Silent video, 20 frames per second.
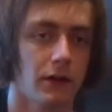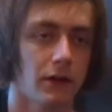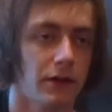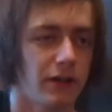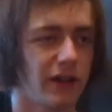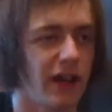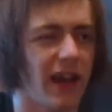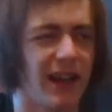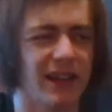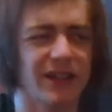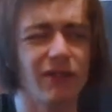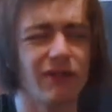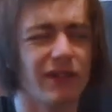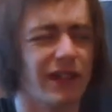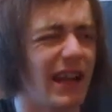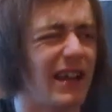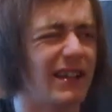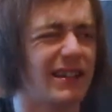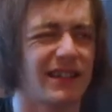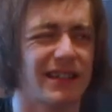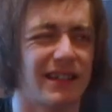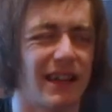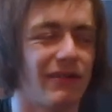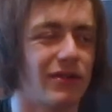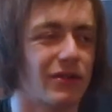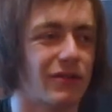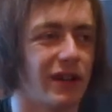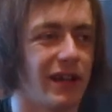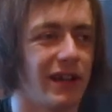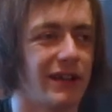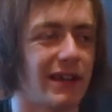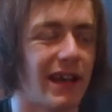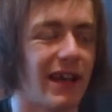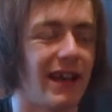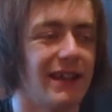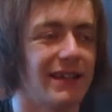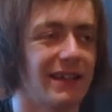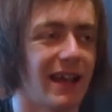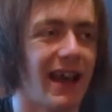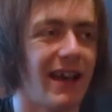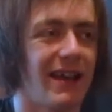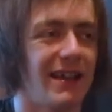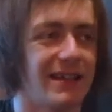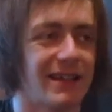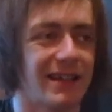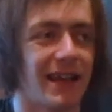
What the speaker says: So yeah, it's not really 8s and 7s really, it's 8,